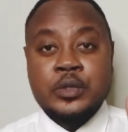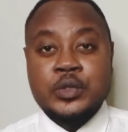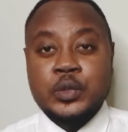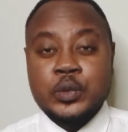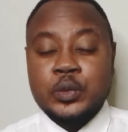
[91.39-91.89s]

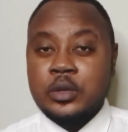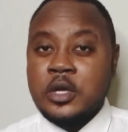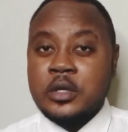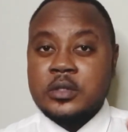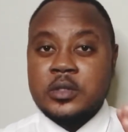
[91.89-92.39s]
2.
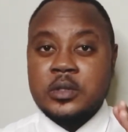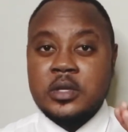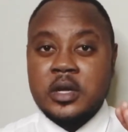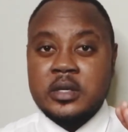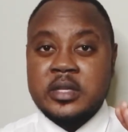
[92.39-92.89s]
Do
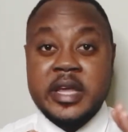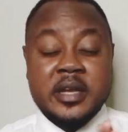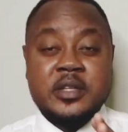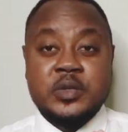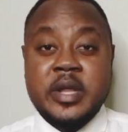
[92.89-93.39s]
not get
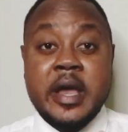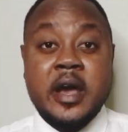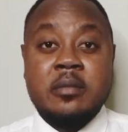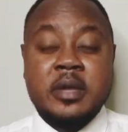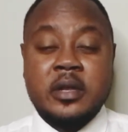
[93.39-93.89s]
into the
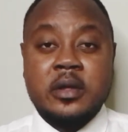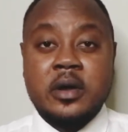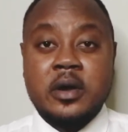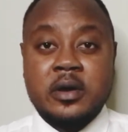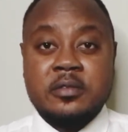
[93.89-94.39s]
habit
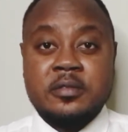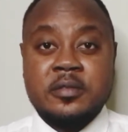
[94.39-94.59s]
of